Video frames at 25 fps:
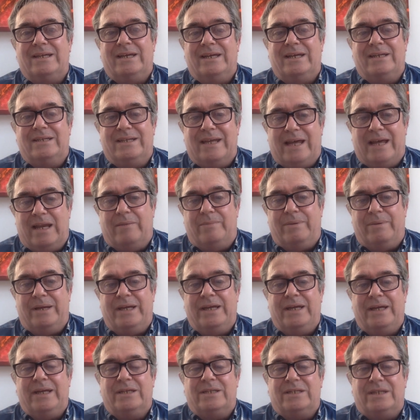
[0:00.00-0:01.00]

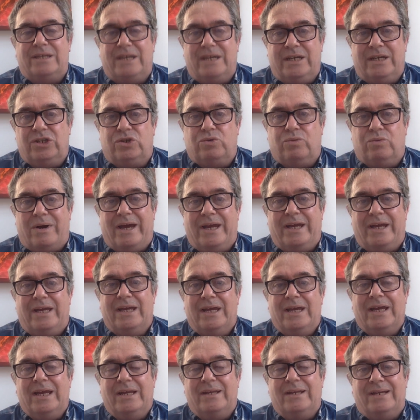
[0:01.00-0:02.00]
is each
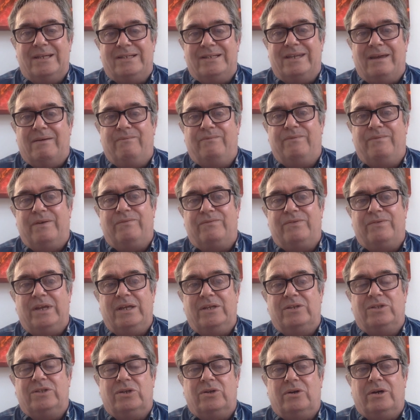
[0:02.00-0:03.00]
way in that
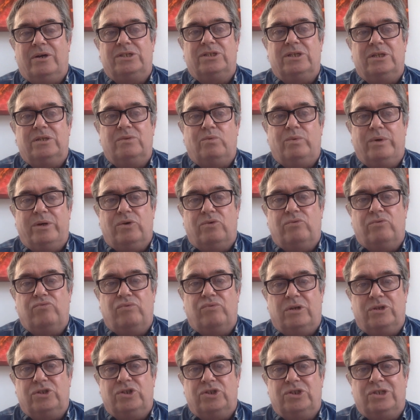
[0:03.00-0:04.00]
10.15 tonight at Will
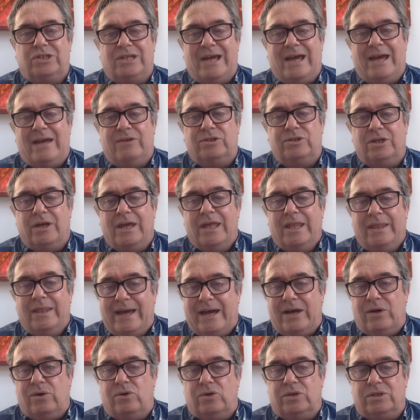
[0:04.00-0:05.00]
Rogers Downs.
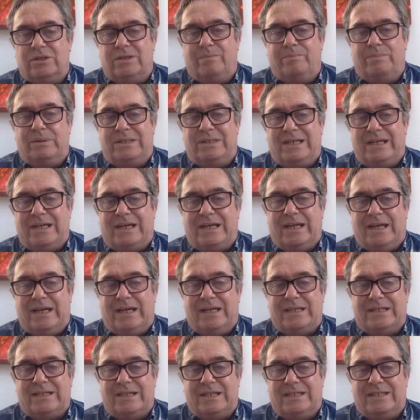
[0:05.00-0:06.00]
That horse in particular,
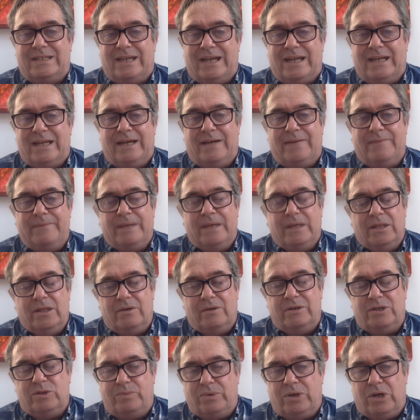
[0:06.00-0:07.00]
I can tell you,
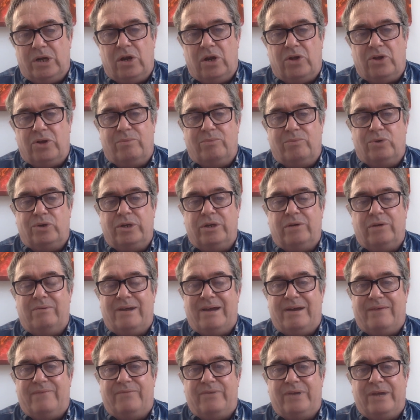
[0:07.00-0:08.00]
there has been a lot of money
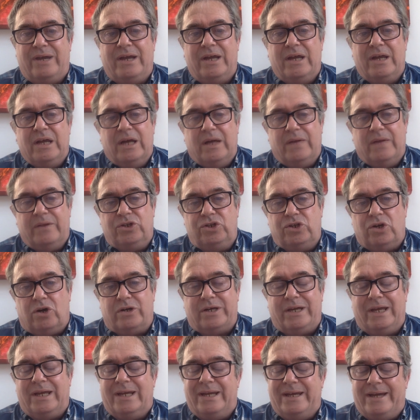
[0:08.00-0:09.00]
around for it, and the
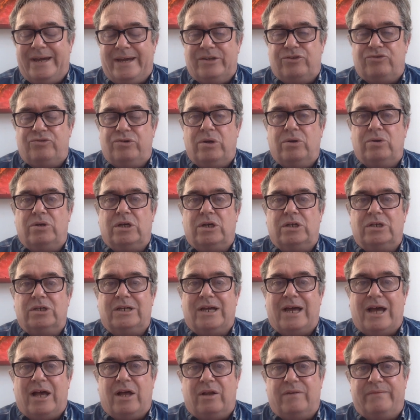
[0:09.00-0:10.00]
jockey, Leandro
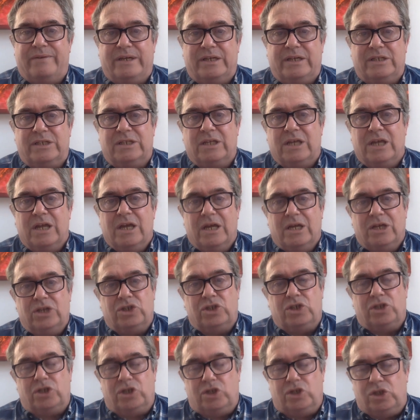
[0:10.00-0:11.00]
Gonçalves, has
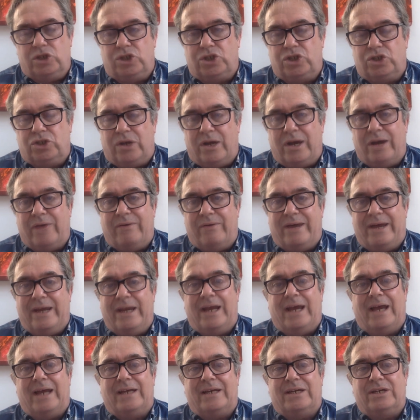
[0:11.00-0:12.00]
got a good strike
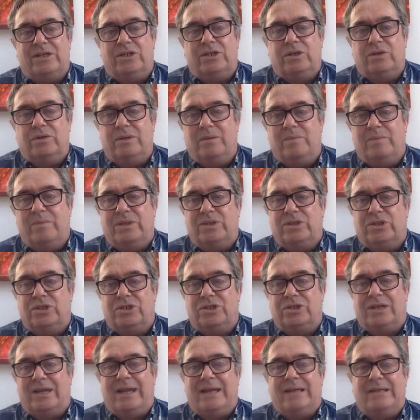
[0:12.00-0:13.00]
rate and can do the
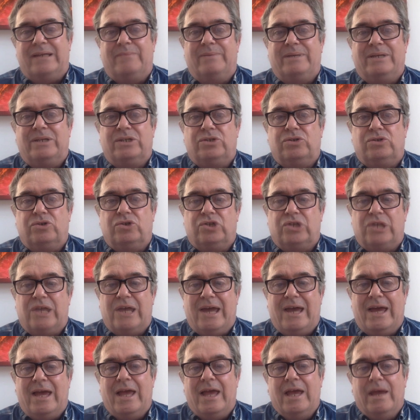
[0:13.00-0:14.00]
business and land a big touch
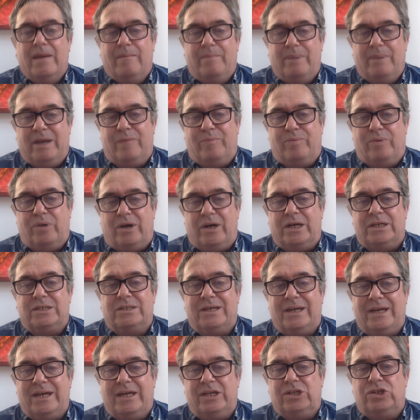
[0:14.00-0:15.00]
there. Big
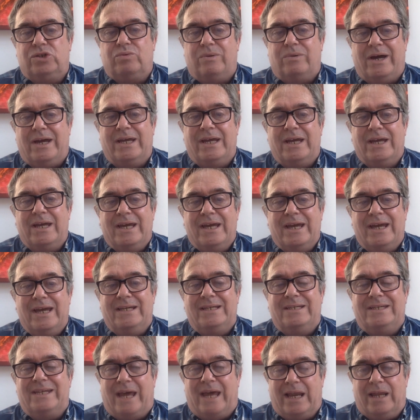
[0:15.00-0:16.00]
price, each way,
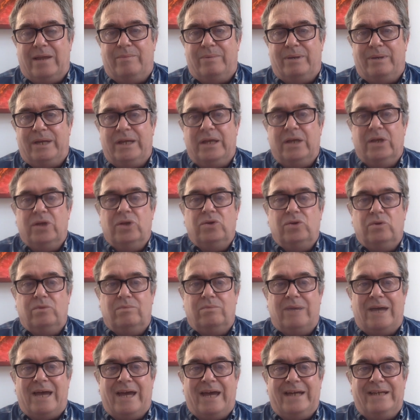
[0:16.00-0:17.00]
Indelibly,
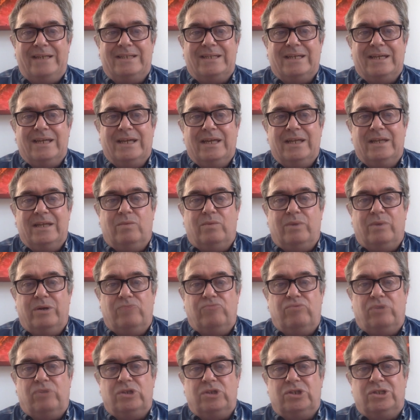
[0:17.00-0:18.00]
number 8 in the
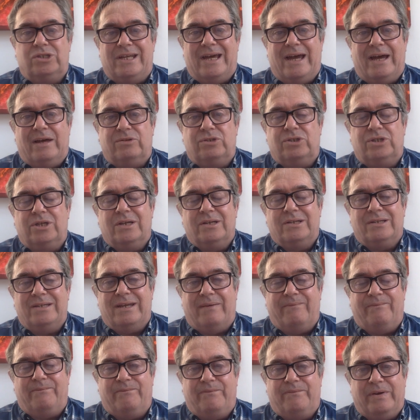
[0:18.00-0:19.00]
Will Rogers Downs
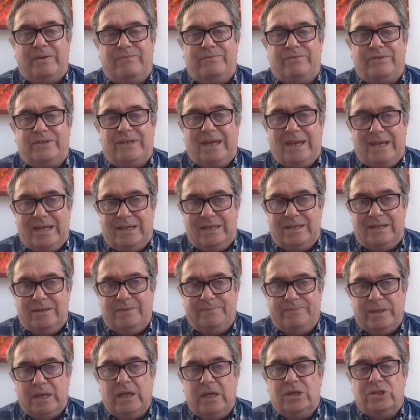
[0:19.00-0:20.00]

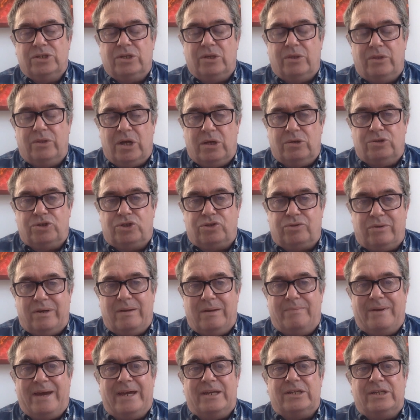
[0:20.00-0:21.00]
10.15. So those
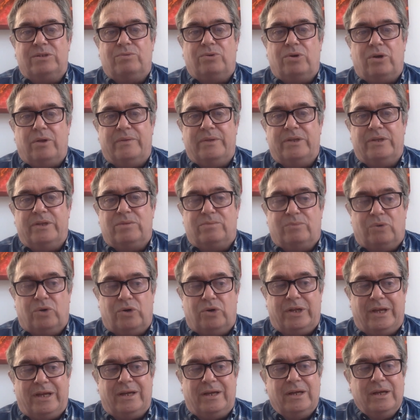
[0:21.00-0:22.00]
three bets were on this
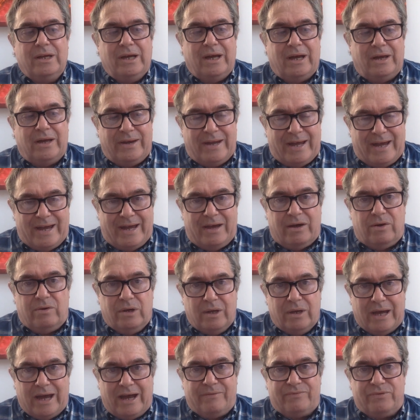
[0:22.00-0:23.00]
morning, and
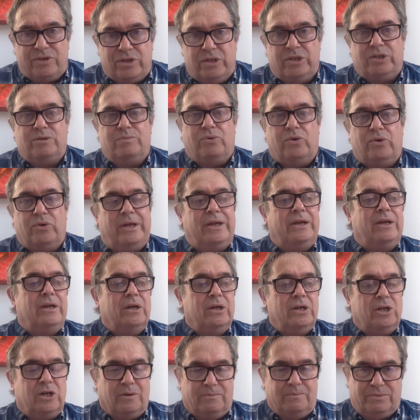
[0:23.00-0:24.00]
now, after this morning,
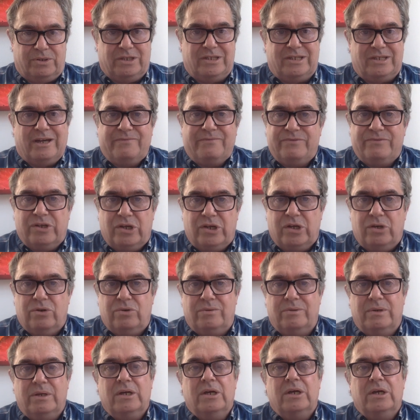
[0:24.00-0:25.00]
comes this
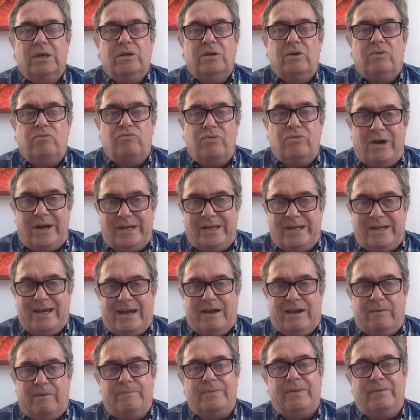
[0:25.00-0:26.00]
afternoon. Right
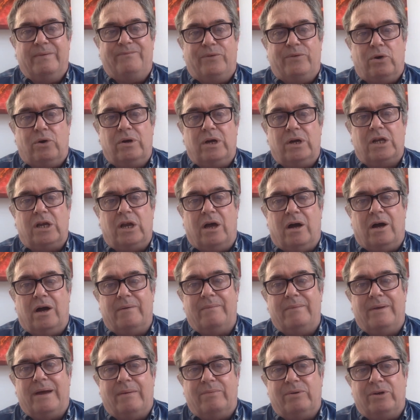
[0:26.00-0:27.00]
now, the 4
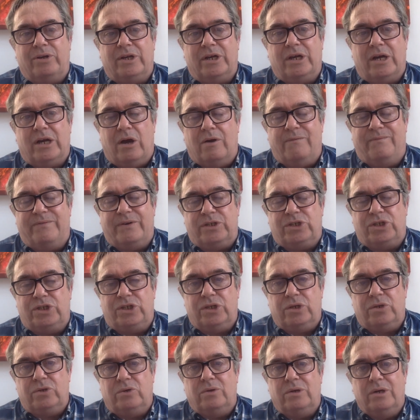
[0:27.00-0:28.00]
o'clock, I'm going to go for
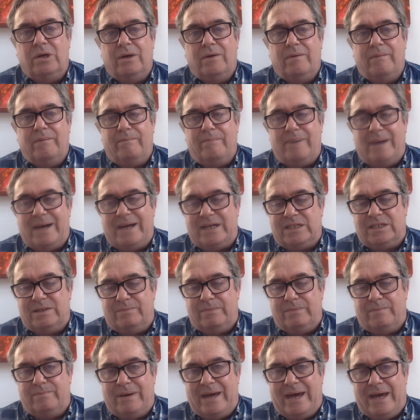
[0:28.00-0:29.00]
two
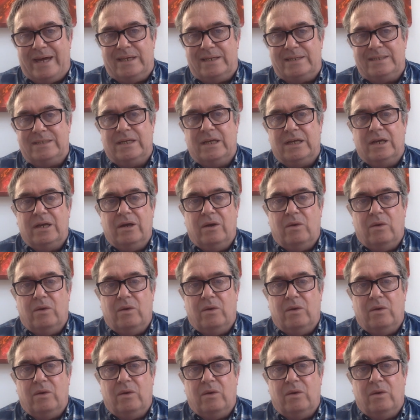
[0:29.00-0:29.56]
maximum bets.